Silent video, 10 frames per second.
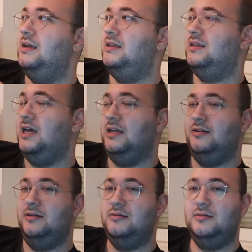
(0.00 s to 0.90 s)

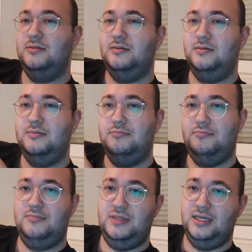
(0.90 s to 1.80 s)
then,
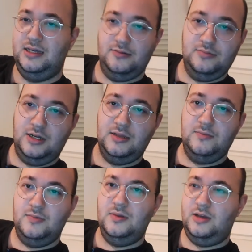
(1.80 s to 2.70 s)

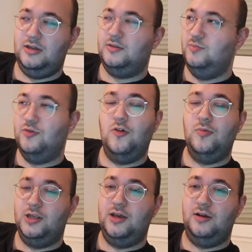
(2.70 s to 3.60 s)
I can
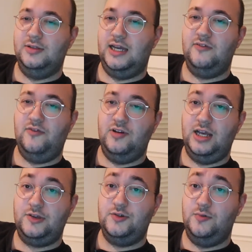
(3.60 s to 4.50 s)
probably hold out for an
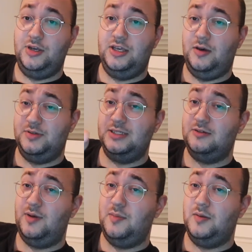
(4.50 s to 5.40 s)
extra week up
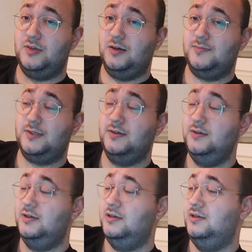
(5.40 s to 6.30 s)
until my mum comes.
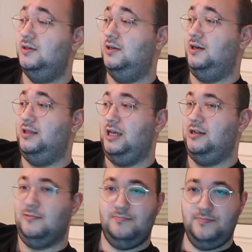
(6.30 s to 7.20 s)
And
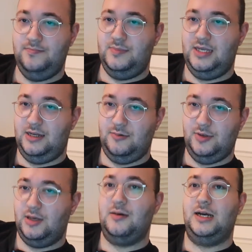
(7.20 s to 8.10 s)
then,
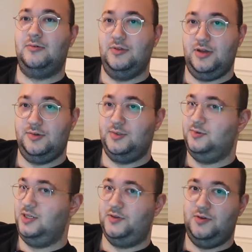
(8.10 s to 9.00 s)
we'll go out, we'll go to a
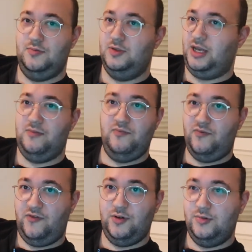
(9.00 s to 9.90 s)
restaurant, we'll
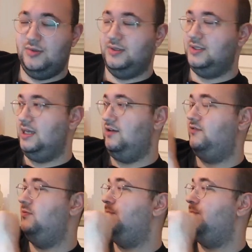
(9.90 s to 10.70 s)
get food and stuff.